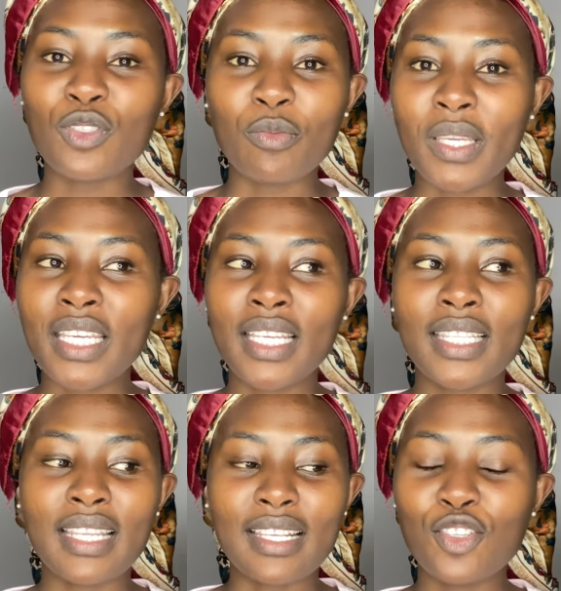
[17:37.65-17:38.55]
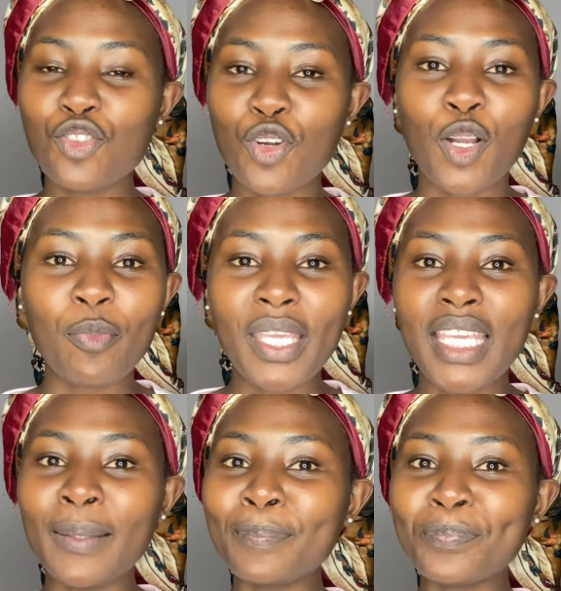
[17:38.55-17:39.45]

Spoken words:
to me. It doesn't shock me